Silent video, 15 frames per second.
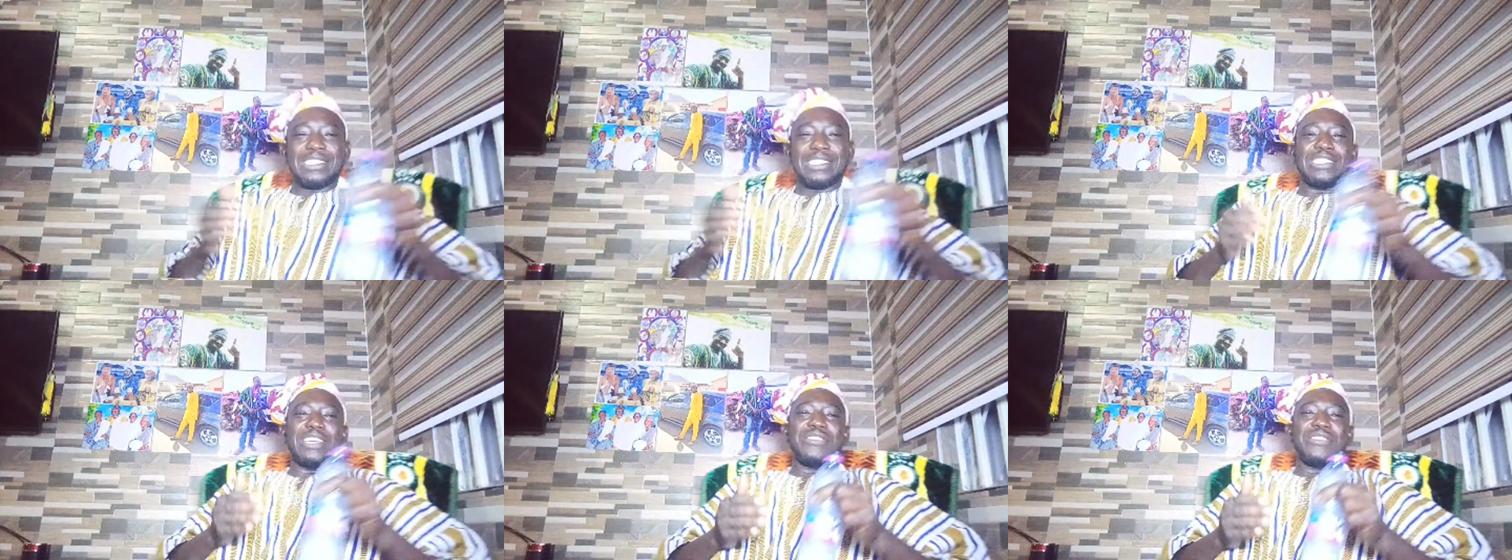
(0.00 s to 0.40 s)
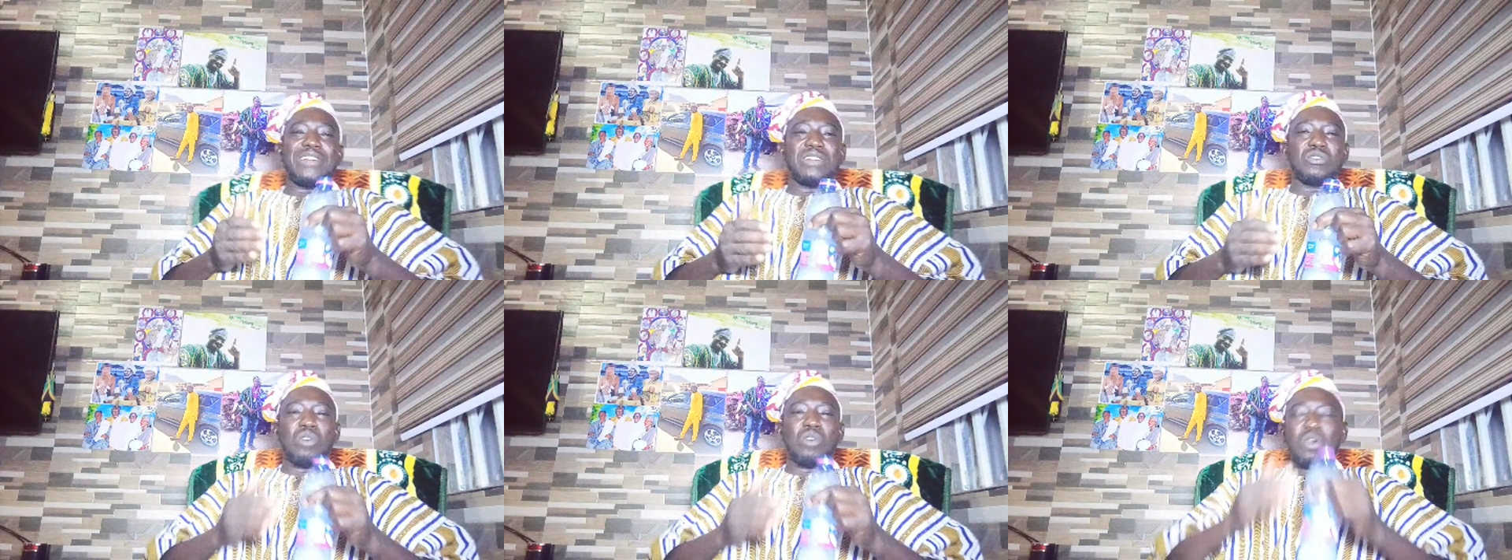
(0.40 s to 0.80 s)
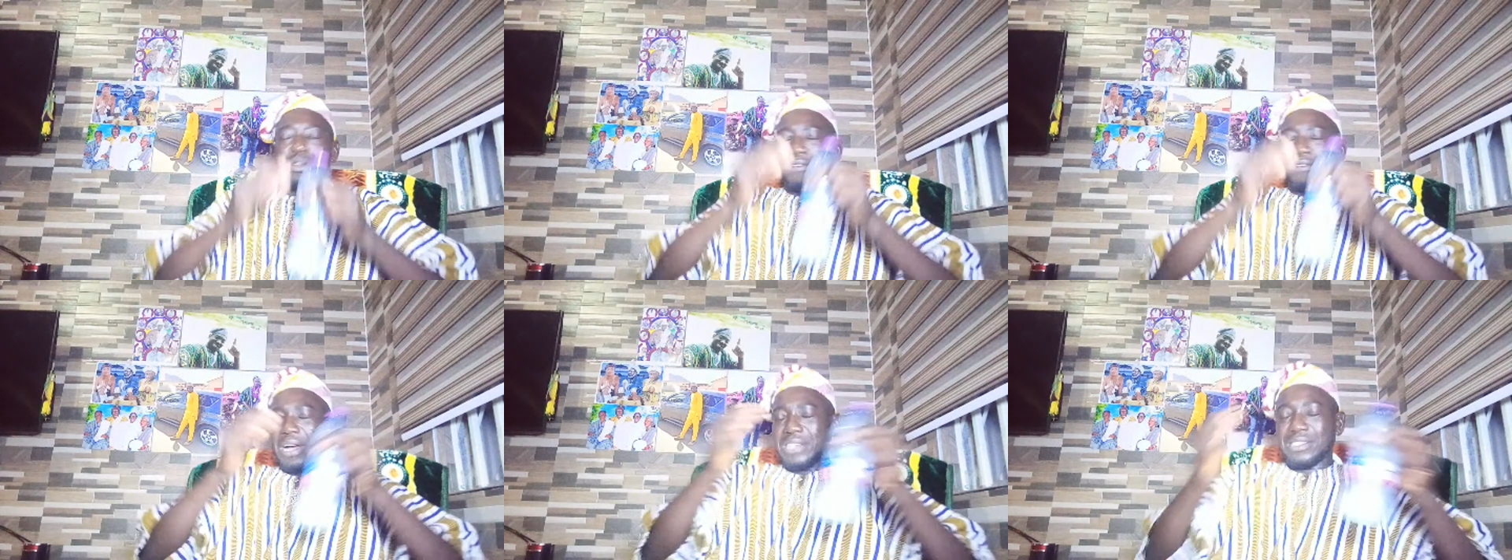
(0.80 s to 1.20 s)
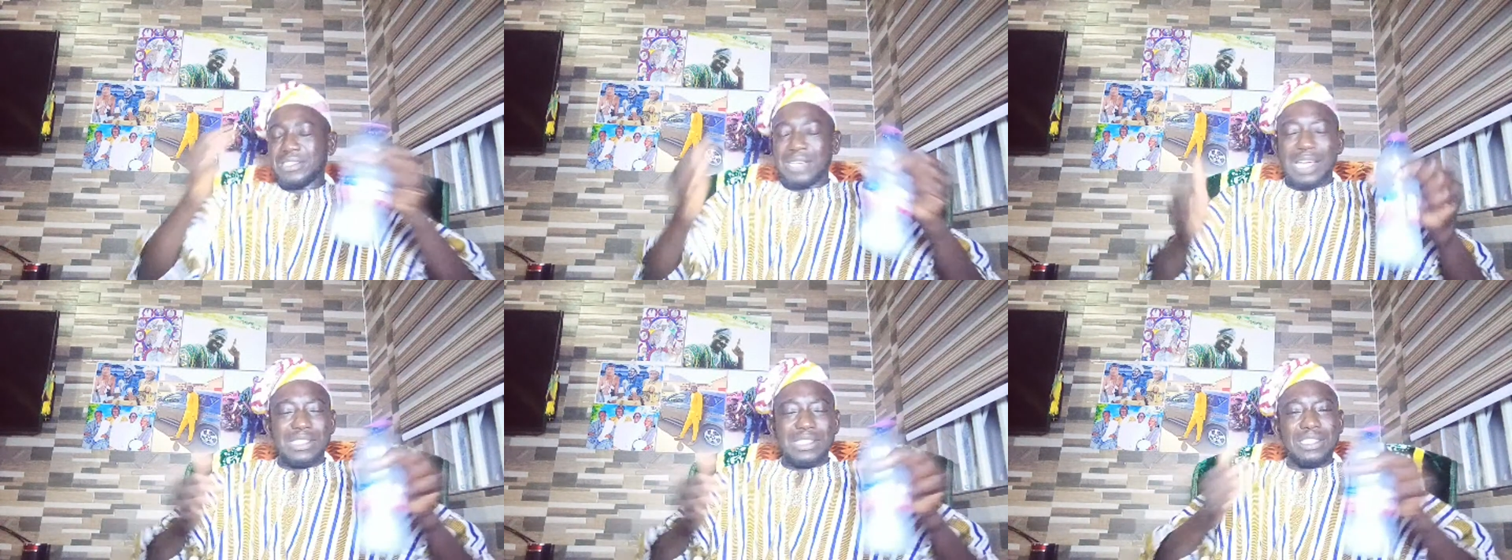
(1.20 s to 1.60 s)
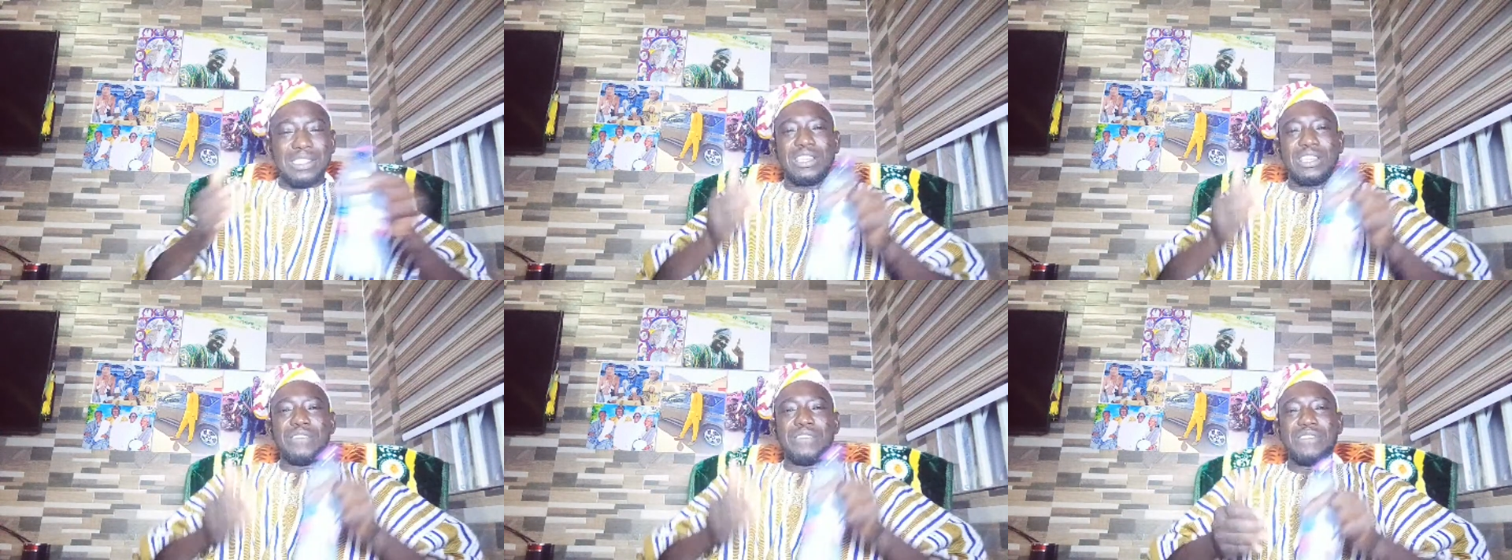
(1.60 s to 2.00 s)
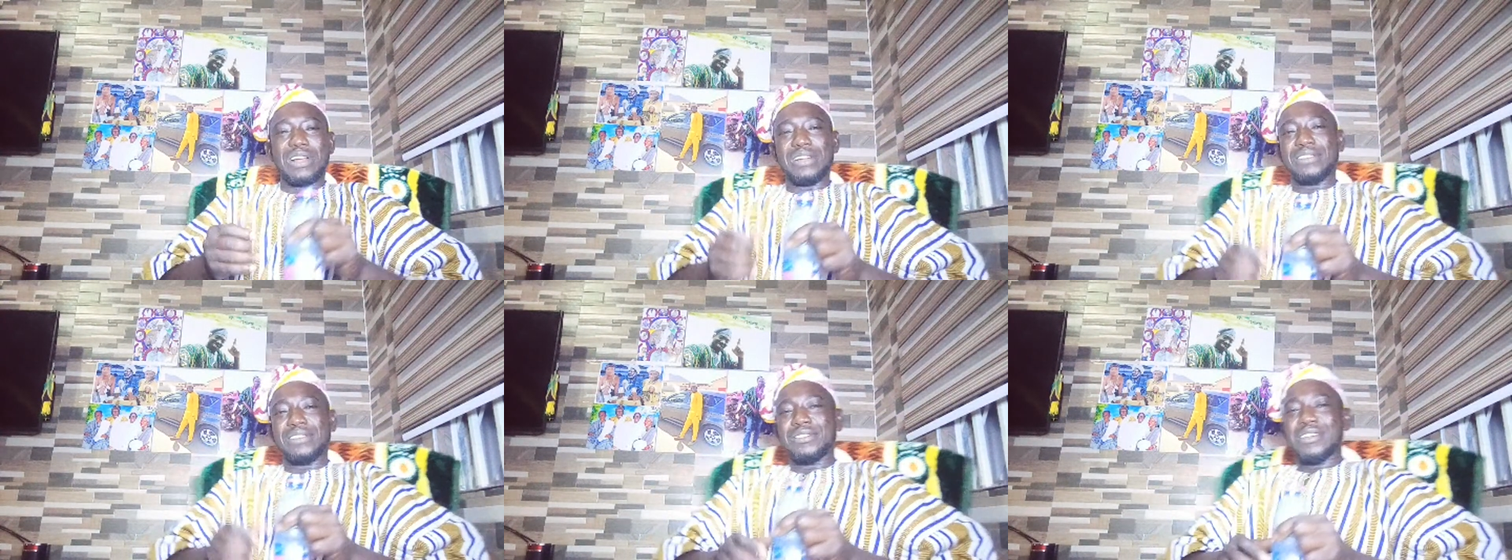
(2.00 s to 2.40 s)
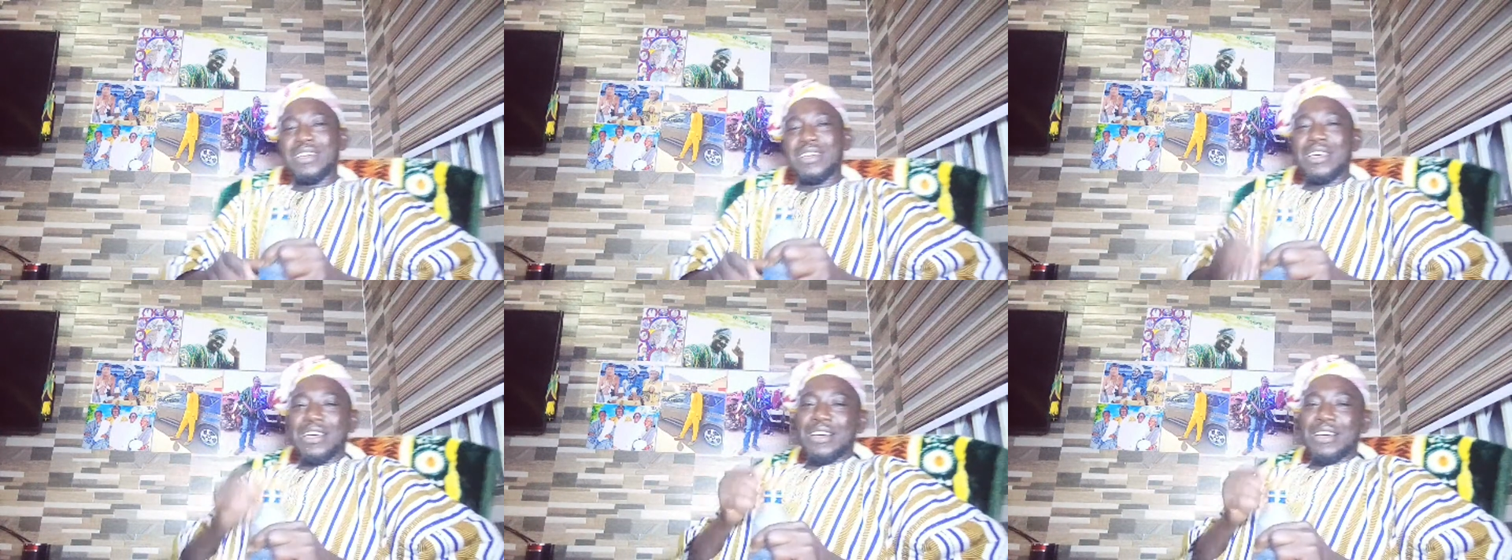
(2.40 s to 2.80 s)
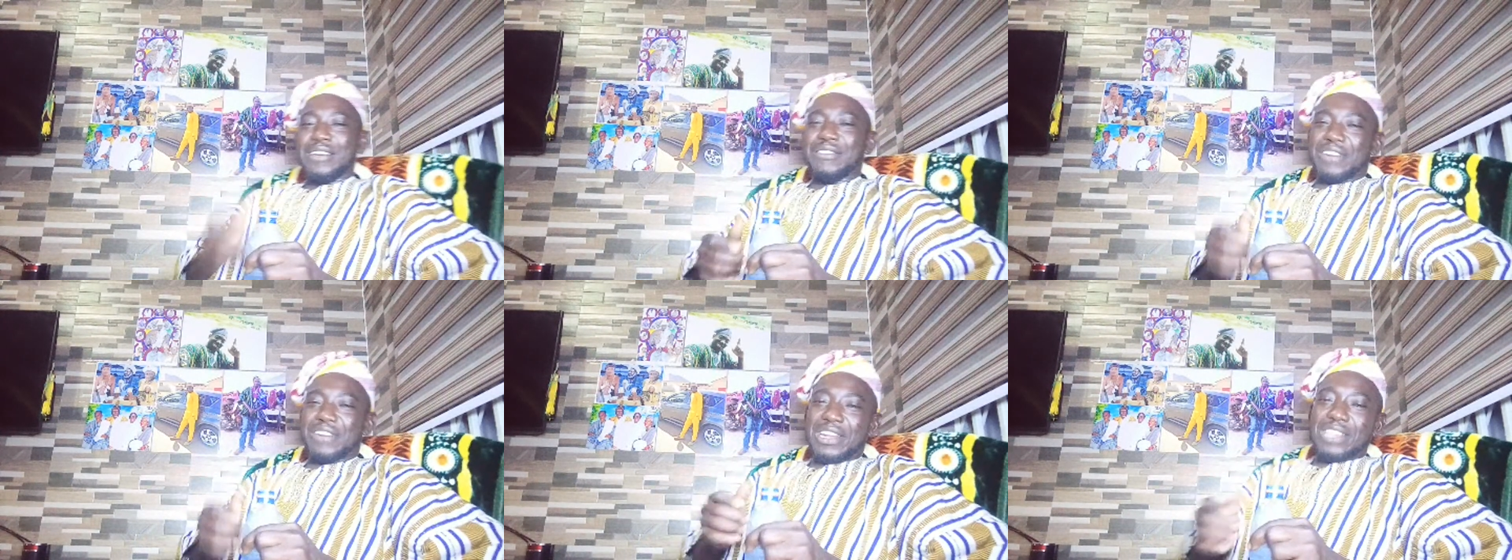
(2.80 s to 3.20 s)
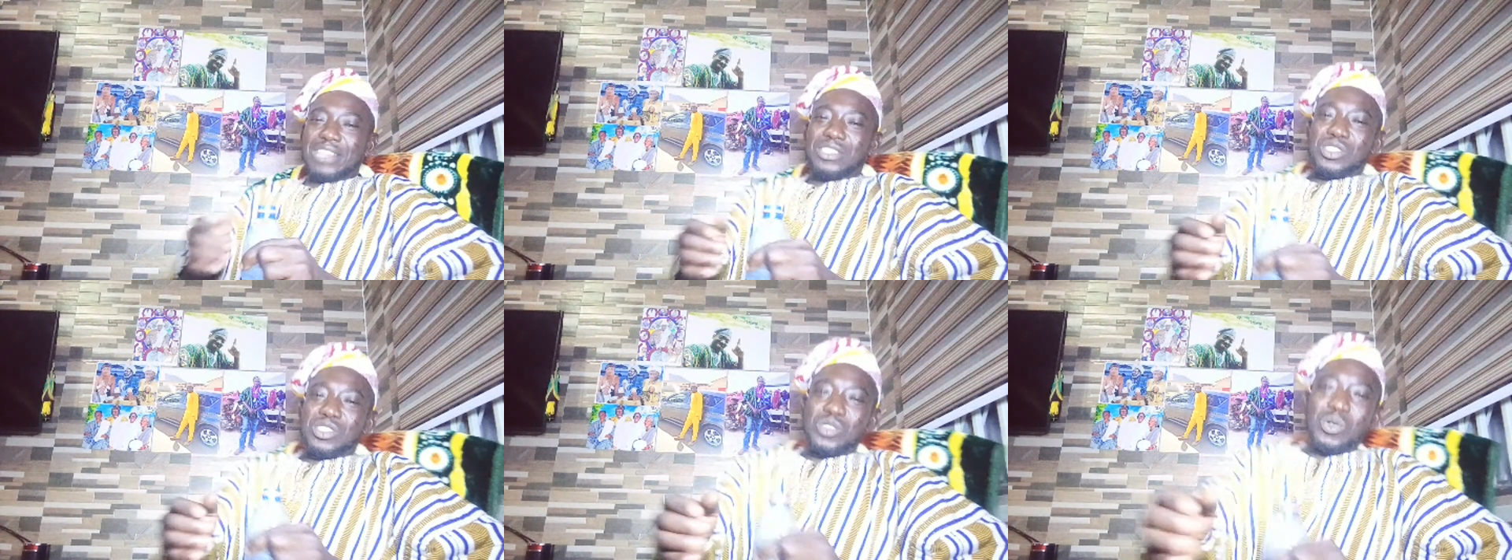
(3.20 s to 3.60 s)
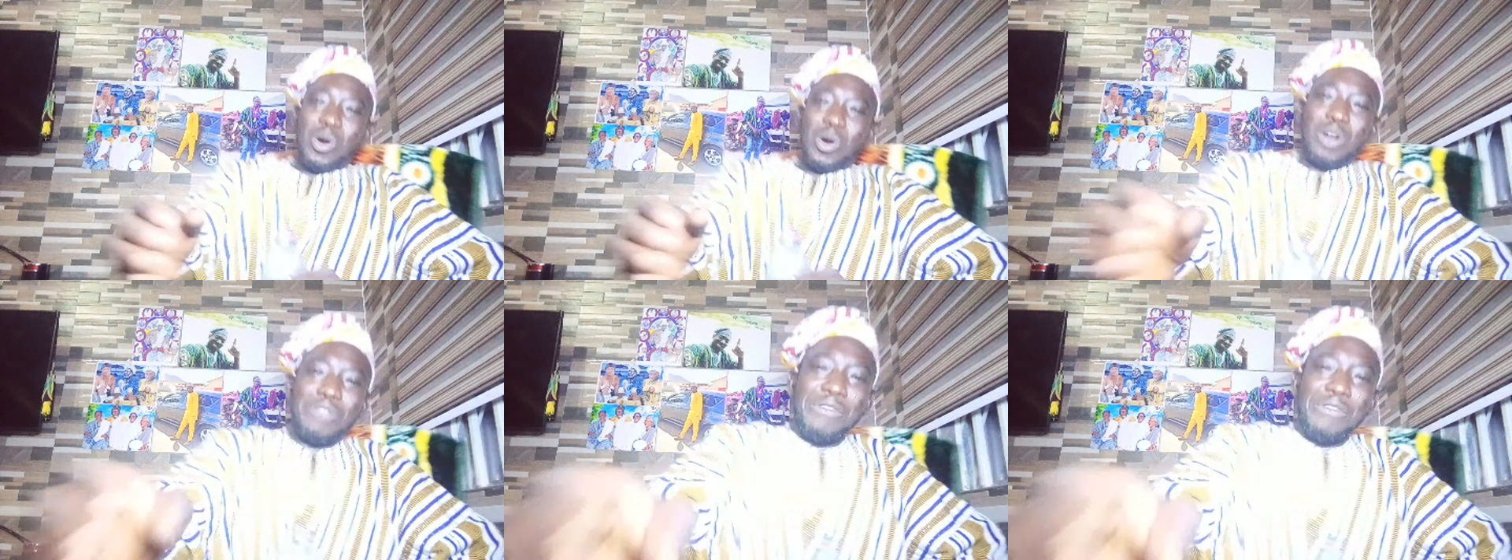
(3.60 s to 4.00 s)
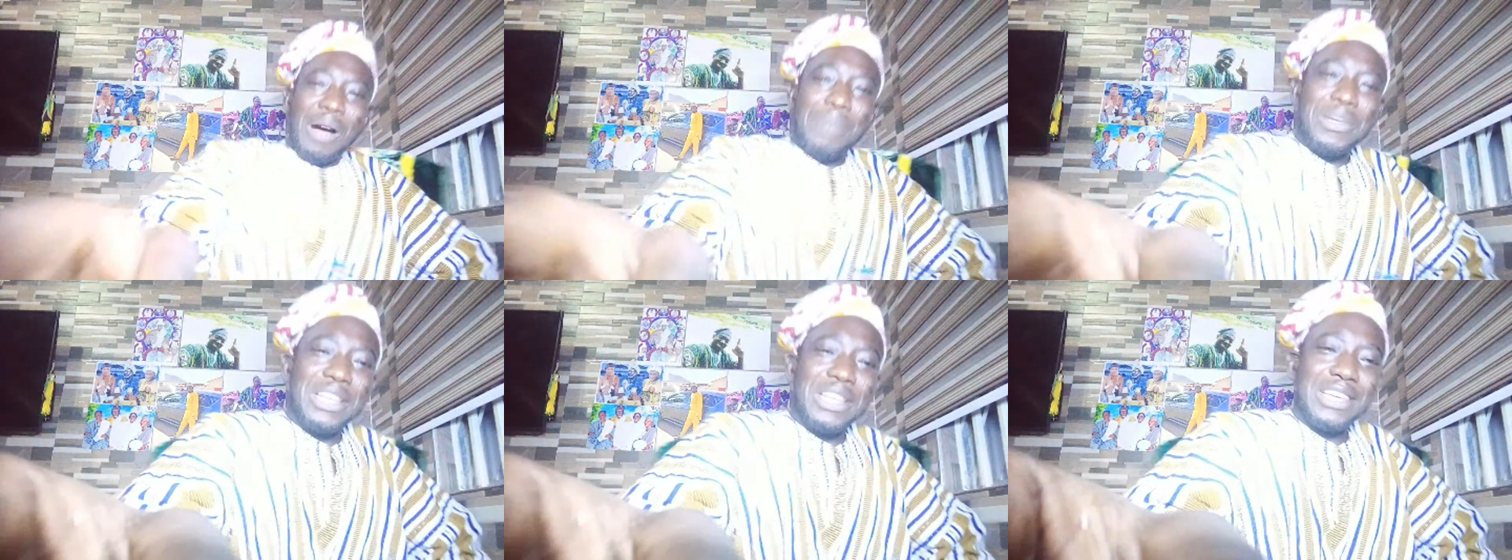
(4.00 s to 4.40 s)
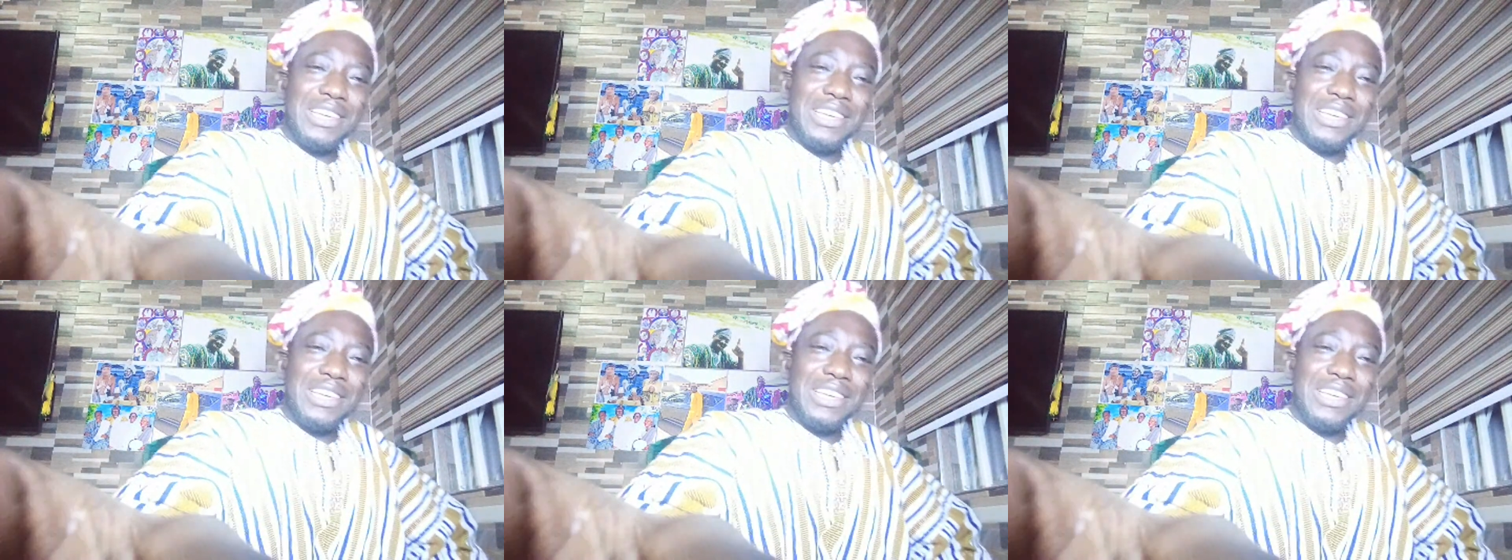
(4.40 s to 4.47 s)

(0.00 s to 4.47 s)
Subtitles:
general, to all of us as in general. Greetings to you all, family,